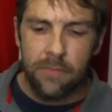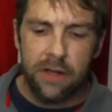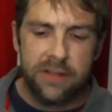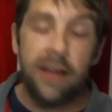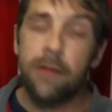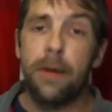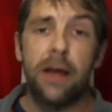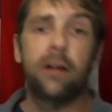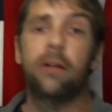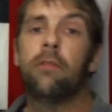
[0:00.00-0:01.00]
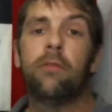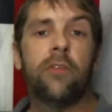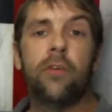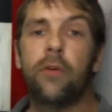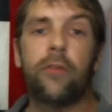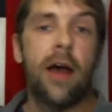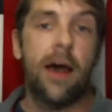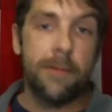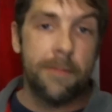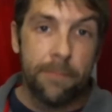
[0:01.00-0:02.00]
Take a banner to a
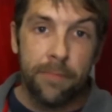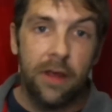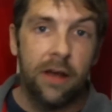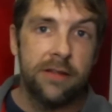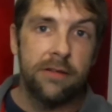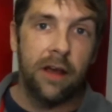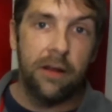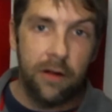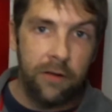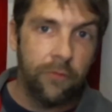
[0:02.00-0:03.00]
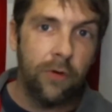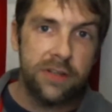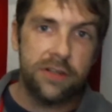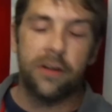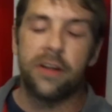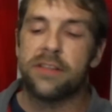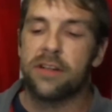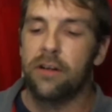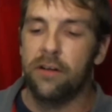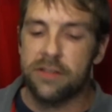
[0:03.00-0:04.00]
track. And voice your
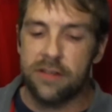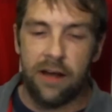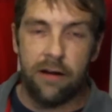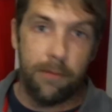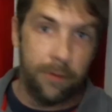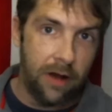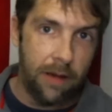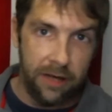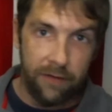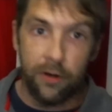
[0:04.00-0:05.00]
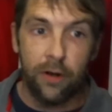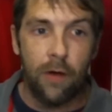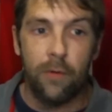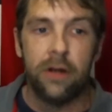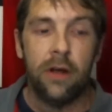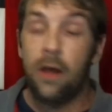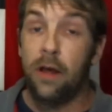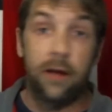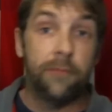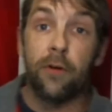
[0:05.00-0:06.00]
concerns at Abu Dhabi if you're going.
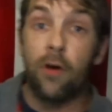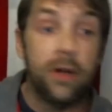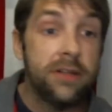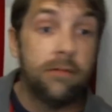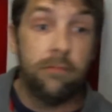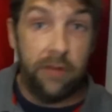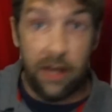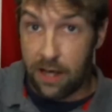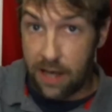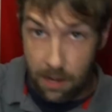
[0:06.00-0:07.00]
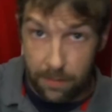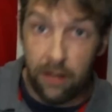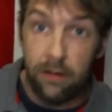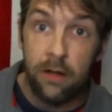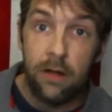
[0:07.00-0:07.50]
And if you're going, take a cowbell.